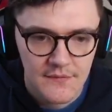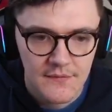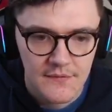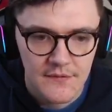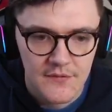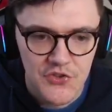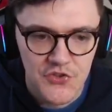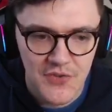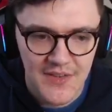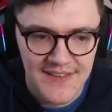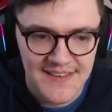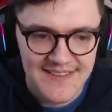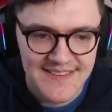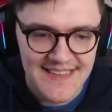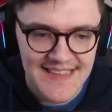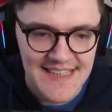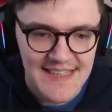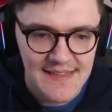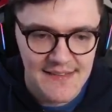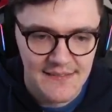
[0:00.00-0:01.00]
Trying to
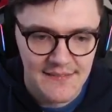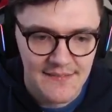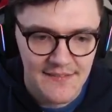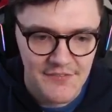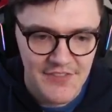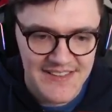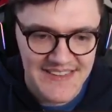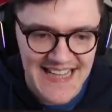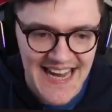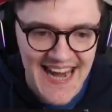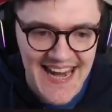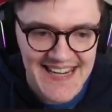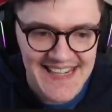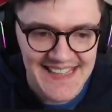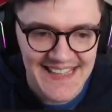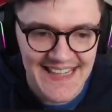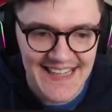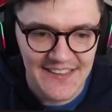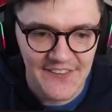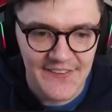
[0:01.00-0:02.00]
see if there's any
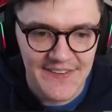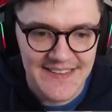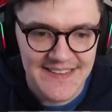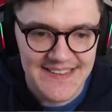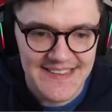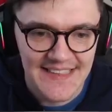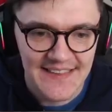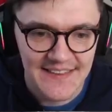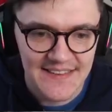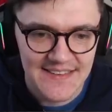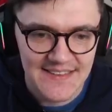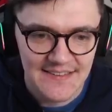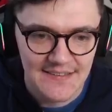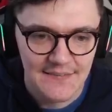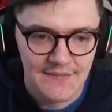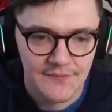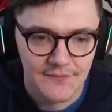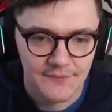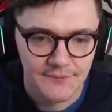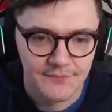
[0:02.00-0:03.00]
killer instinct.
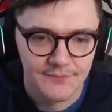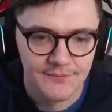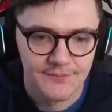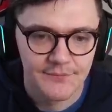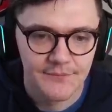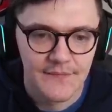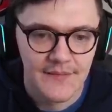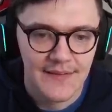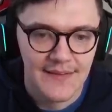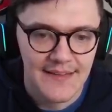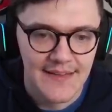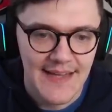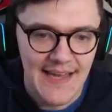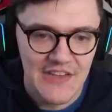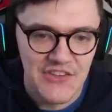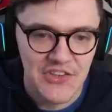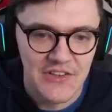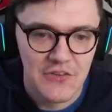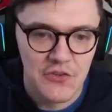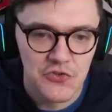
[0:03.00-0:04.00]

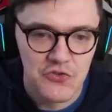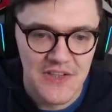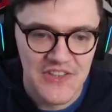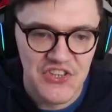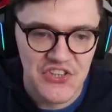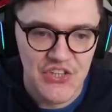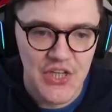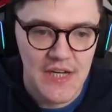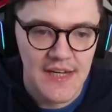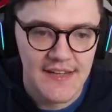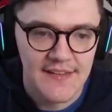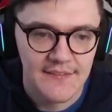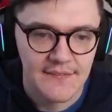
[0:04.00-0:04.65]
Catching the Dredge's eye.